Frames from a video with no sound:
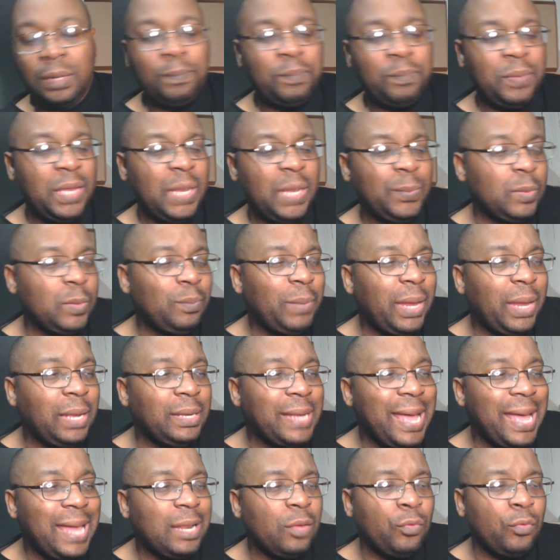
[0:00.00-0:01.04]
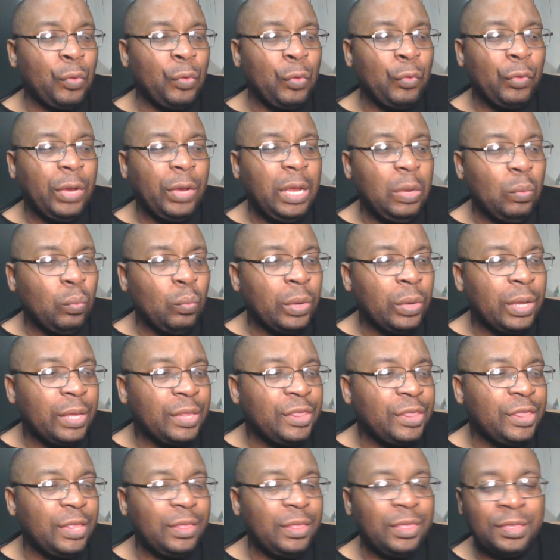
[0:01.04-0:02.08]
people may not agree
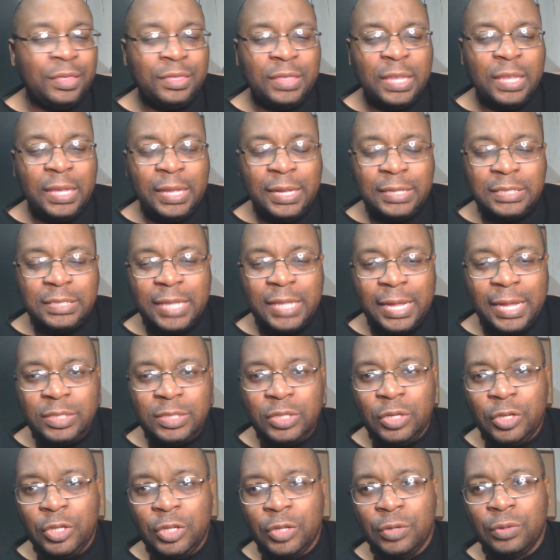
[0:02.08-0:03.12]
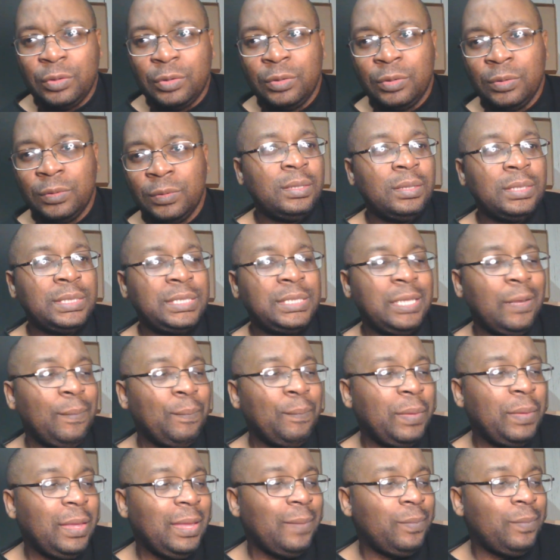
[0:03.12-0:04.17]
with the things that you do. Some
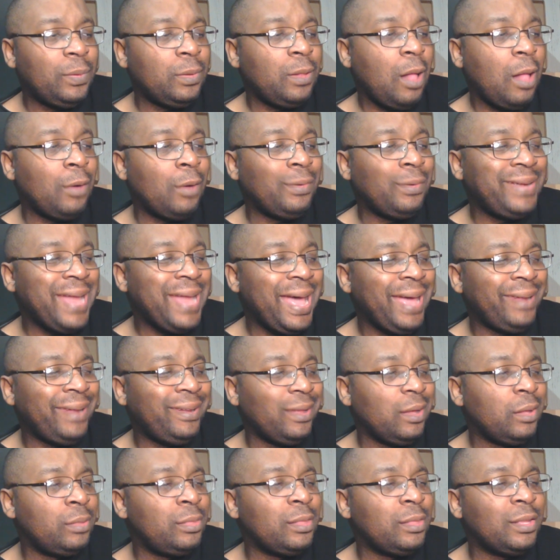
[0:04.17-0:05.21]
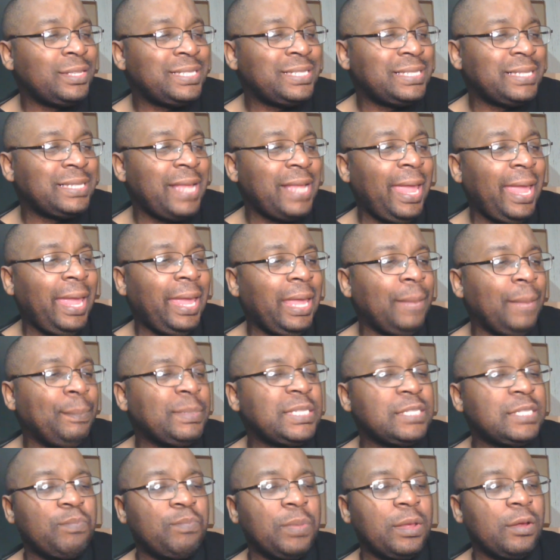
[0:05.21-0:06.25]
people are not on the same
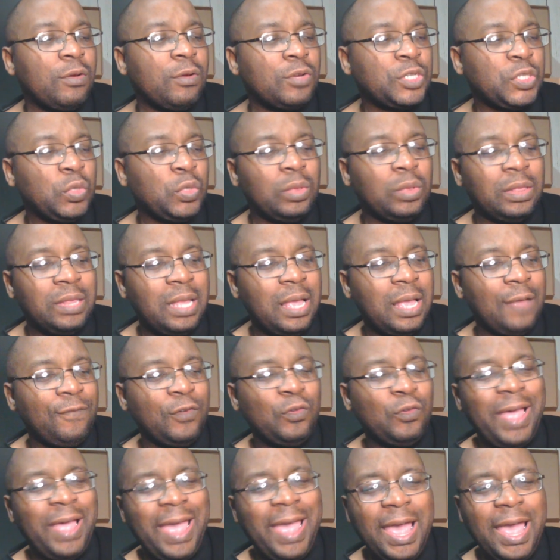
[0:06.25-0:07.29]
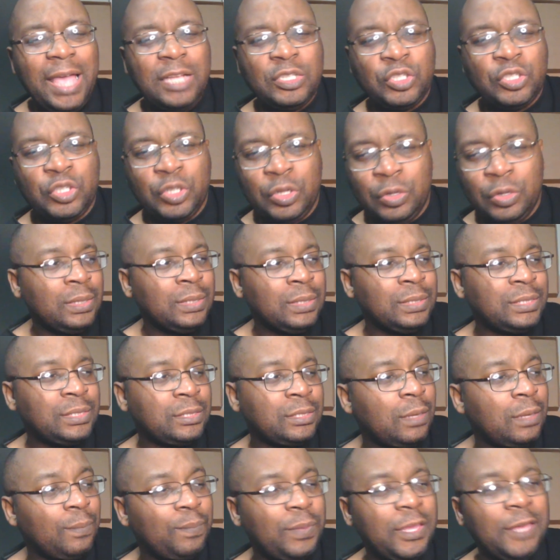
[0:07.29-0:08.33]
spiritual level as you.
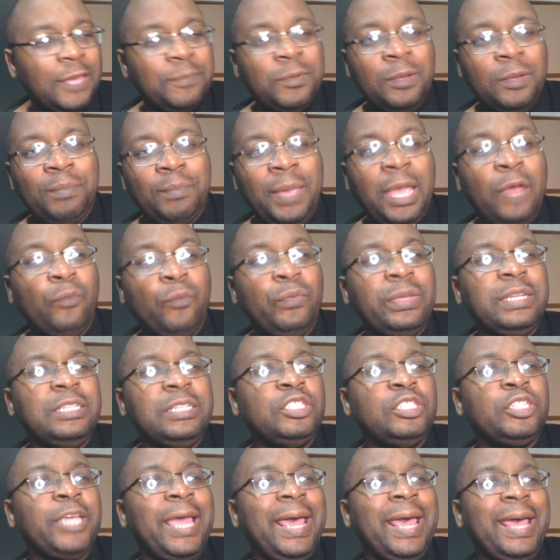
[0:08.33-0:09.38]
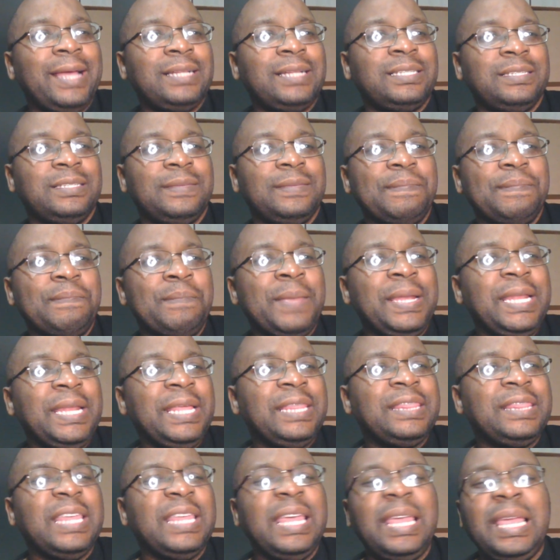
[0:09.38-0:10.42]
Some people may reject many
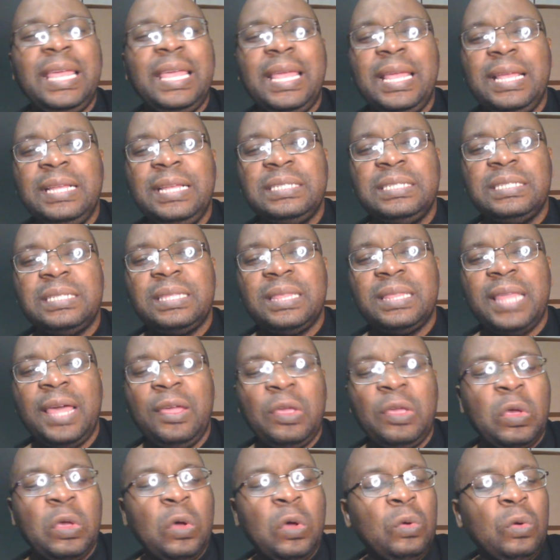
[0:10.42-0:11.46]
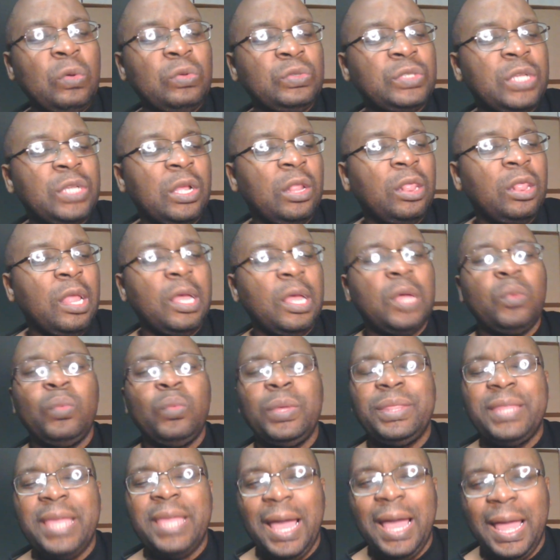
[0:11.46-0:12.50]
things that goes along
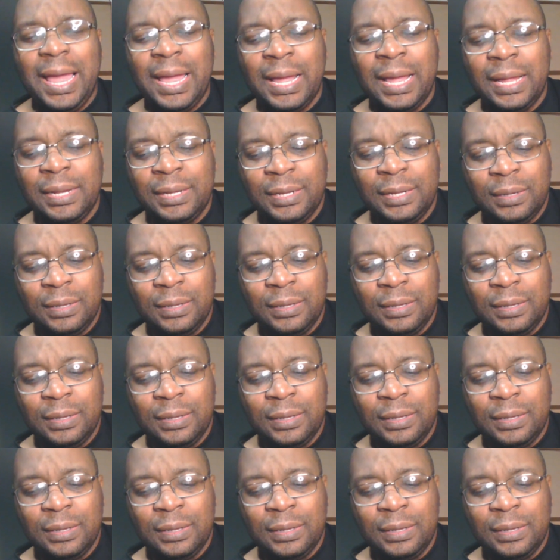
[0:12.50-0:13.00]
with God.